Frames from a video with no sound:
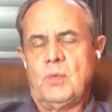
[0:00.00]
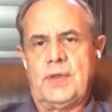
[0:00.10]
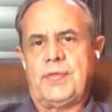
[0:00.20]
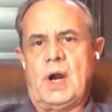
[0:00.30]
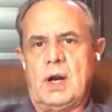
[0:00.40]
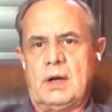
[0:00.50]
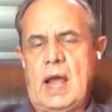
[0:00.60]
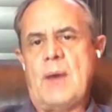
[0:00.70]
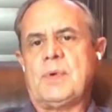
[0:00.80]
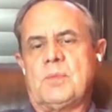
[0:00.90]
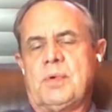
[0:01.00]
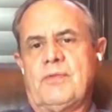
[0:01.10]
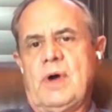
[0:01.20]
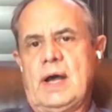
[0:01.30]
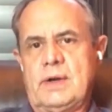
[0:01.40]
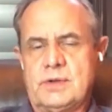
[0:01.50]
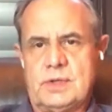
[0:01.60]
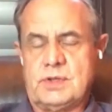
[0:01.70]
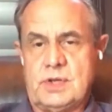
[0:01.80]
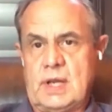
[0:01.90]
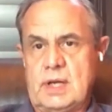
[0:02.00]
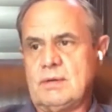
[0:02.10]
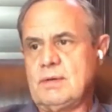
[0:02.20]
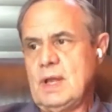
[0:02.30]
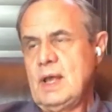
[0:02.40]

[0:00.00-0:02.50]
with our capital providers and said,